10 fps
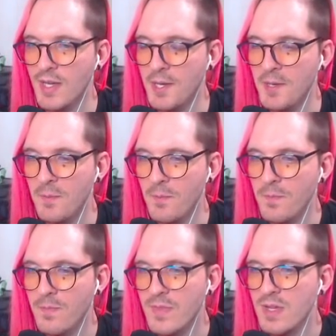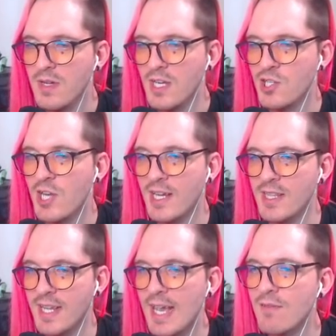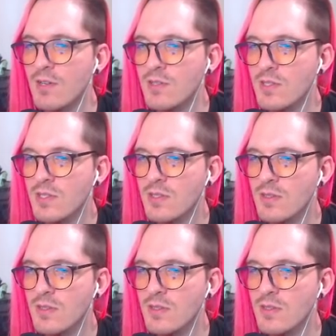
a check in the caverns.